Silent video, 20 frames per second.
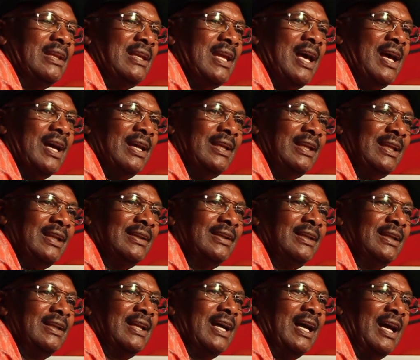Yeah, he
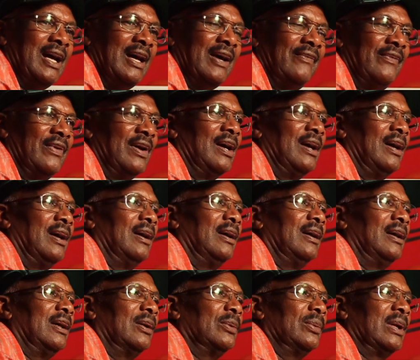did have
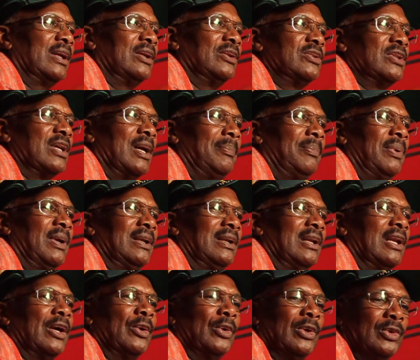a record shop on
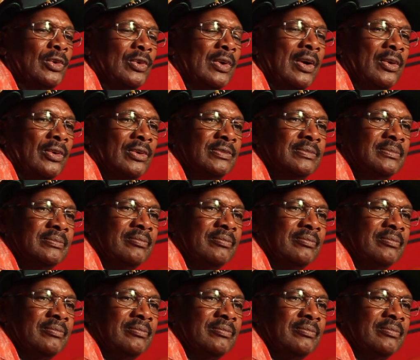Laurel Road.